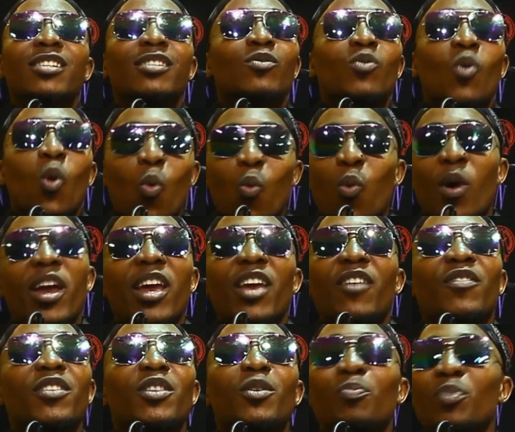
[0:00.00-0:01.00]
is where
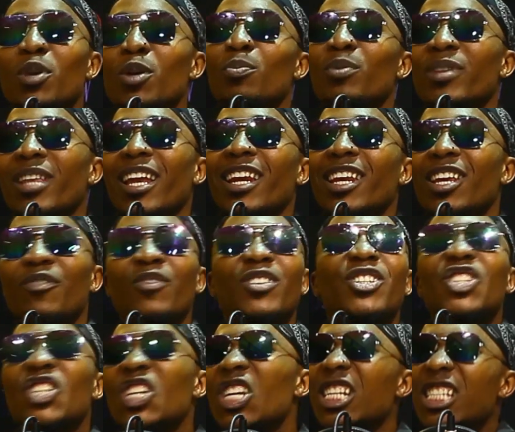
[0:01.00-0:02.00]
even the people that
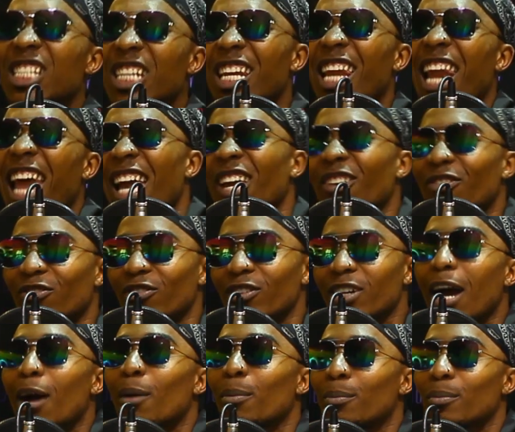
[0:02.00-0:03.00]
even cheated life
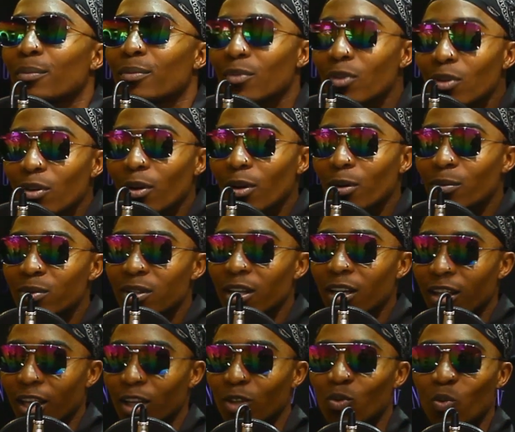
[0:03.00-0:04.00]
come. You know what I'm
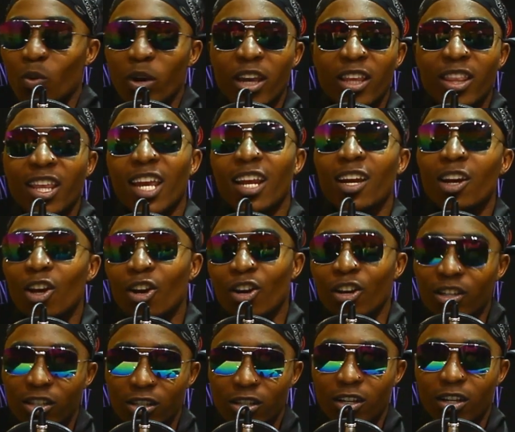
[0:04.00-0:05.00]
saying? That's where they
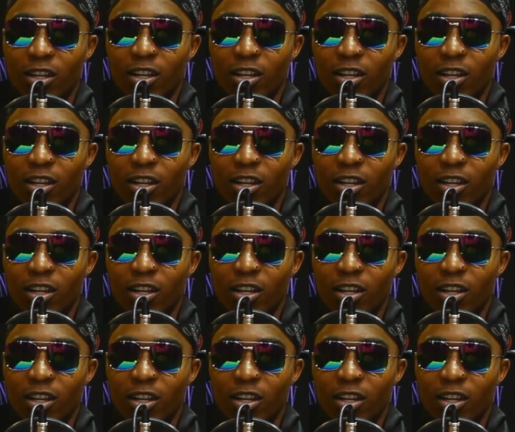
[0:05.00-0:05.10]
learn